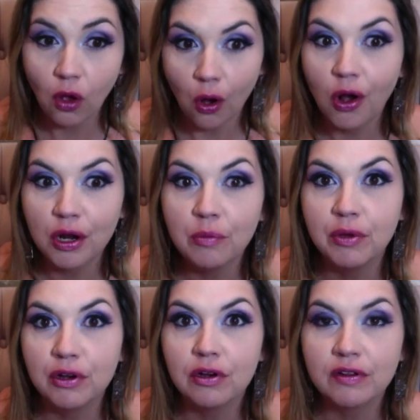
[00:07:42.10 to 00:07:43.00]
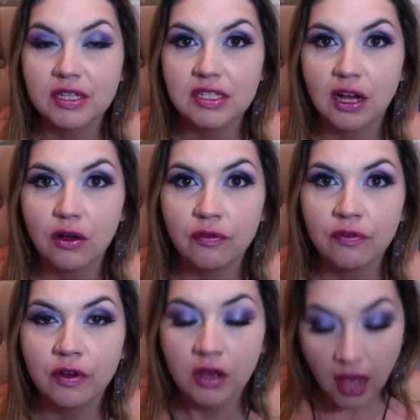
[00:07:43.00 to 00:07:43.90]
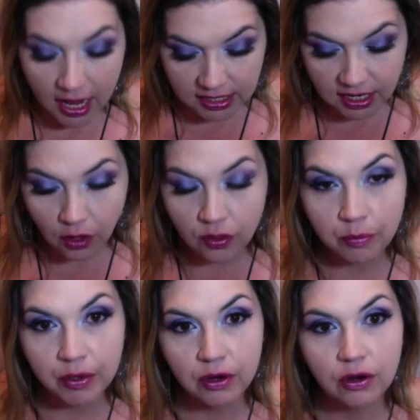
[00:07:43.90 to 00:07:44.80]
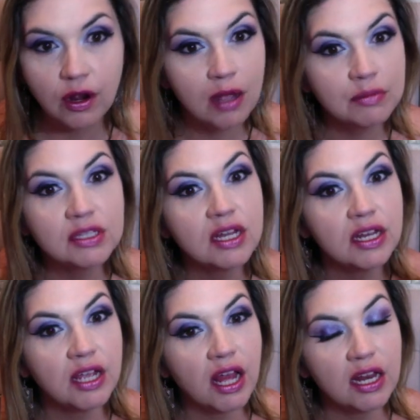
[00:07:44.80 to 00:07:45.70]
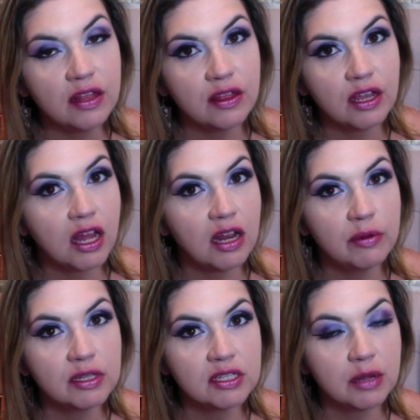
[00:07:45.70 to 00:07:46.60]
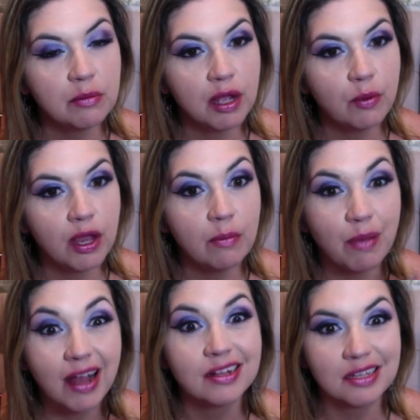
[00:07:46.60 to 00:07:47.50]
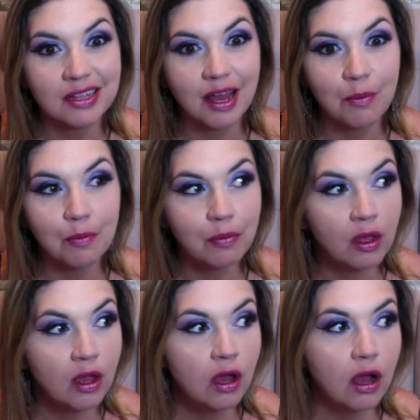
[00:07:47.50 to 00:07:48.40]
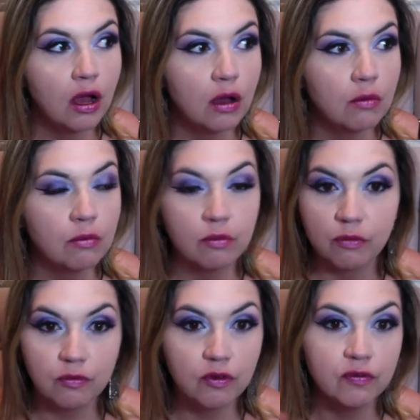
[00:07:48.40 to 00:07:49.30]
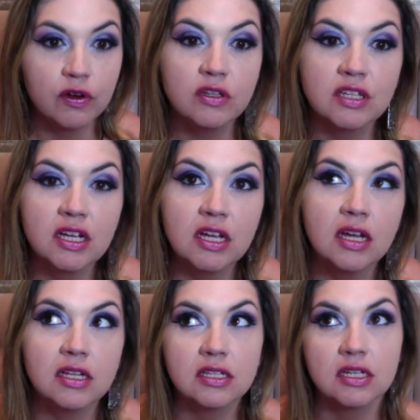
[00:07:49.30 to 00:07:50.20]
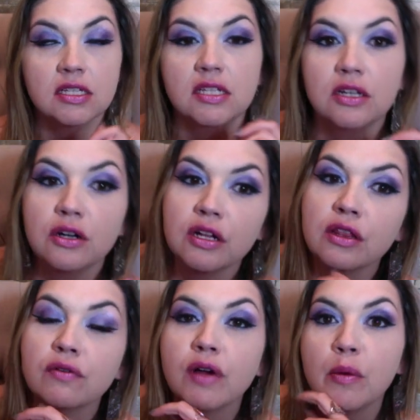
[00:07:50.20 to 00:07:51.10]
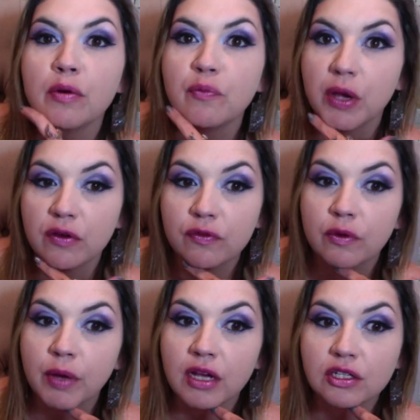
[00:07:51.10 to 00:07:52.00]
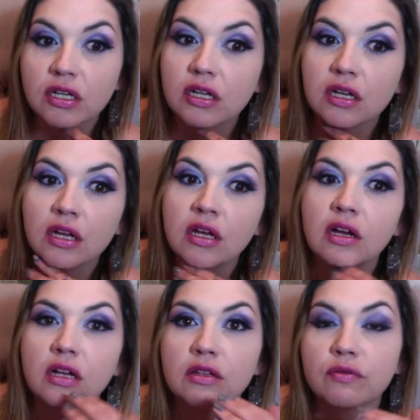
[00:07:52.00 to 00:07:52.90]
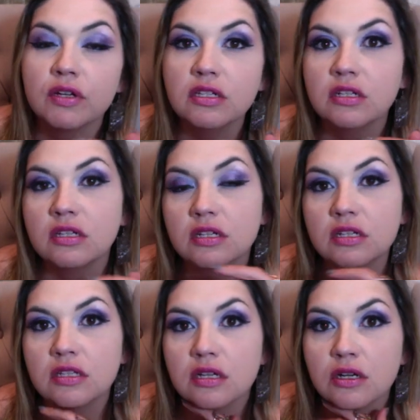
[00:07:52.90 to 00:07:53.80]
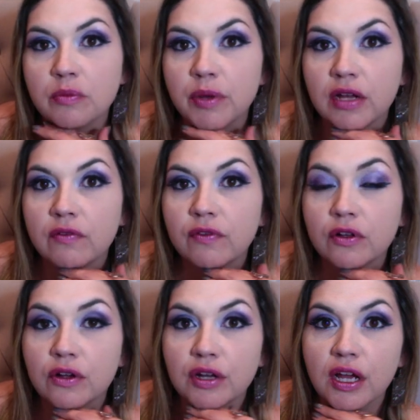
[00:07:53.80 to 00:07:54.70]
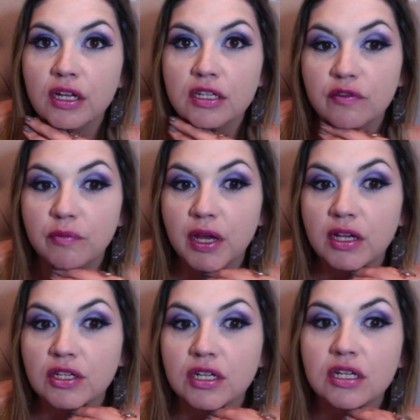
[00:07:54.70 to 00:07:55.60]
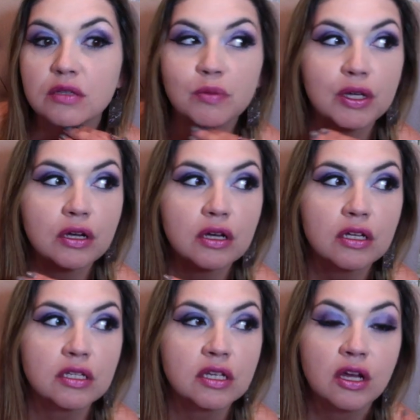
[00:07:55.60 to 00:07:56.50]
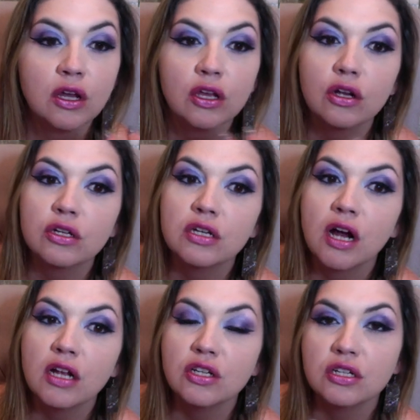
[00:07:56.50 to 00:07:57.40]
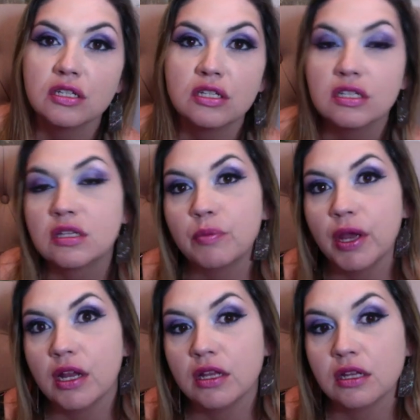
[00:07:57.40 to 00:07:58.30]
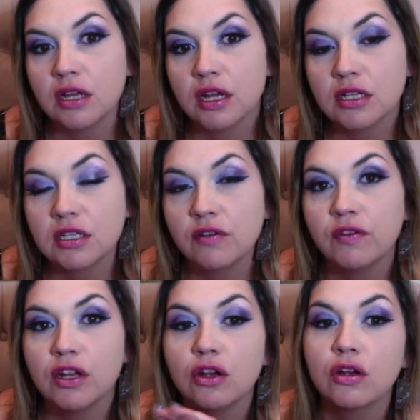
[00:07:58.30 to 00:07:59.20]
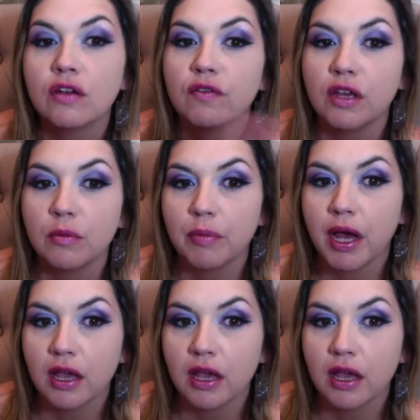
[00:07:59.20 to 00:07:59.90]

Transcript: on a mirror itself and tell the mirror, I'm sending anything anyone sent my way back to them. Reversing is considered in the realm of baneful magic. And the reason it's considered baneful or negative magic is because you're not just dissipating the negativity, you're giving it back